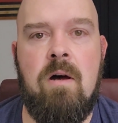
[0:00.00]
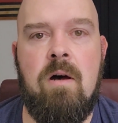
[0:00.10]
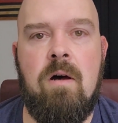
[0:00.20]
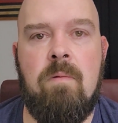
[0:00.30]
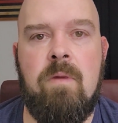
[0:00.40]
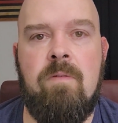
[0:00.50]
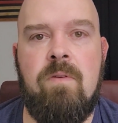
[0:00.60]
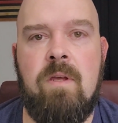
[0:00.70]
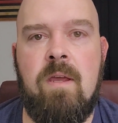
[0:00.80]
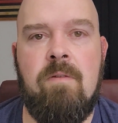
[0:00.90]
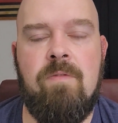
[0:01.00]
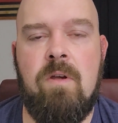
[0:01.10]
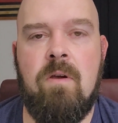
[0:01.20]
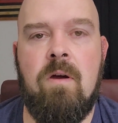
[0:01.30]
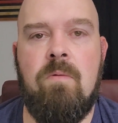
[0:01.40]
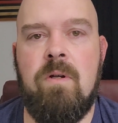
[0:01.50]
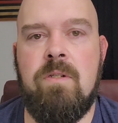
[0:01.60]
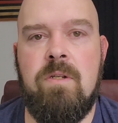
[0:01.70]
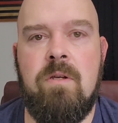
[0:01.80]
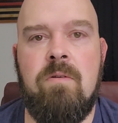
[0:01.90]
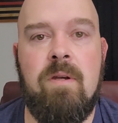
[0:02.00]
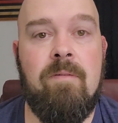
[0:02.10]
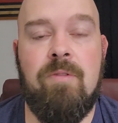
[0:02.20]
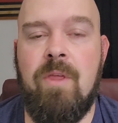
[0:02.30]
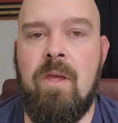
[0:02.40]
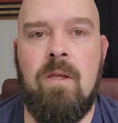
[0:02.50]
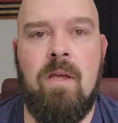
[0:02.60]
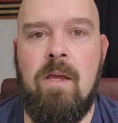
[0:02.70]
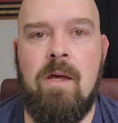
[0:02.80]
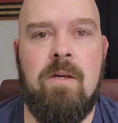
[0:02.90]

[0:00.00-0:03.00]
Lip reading: If you can't figure out what to do and everything,